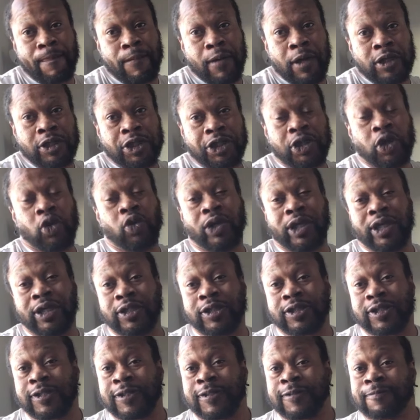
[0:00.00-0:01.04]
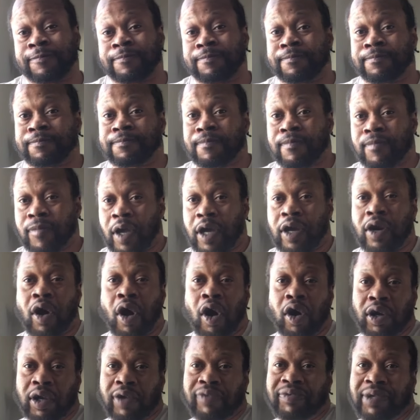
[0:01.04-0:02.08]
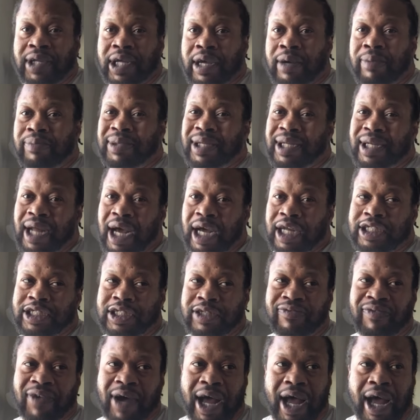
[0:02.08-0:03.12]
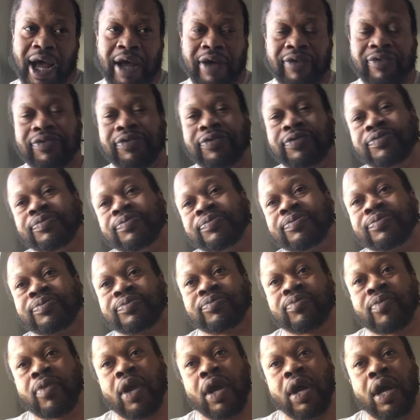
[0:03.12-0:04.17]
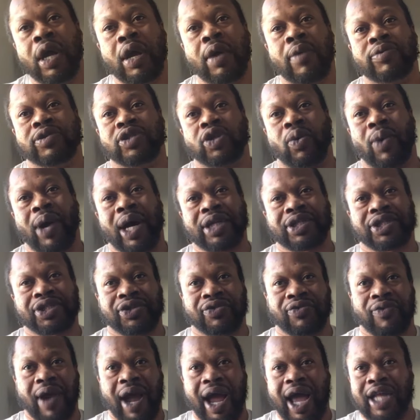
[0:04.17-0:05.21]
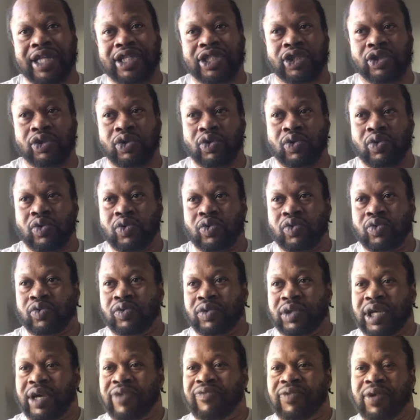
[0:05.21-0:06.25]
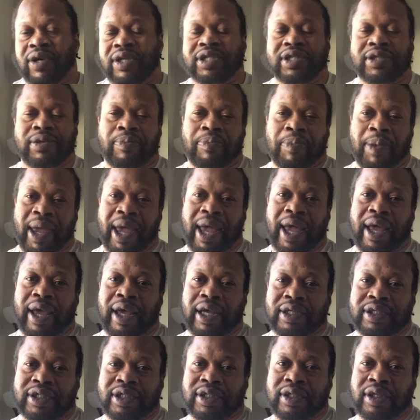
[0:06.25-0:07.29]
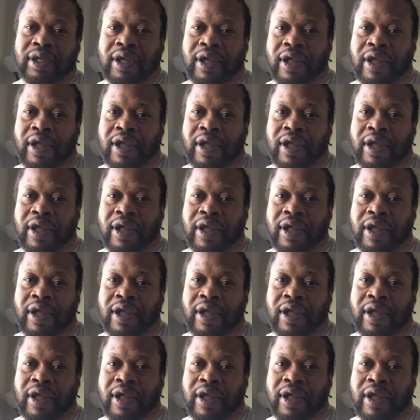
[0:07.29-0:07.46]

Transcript: shootings, and all of them did not survive. So I try to give us a pass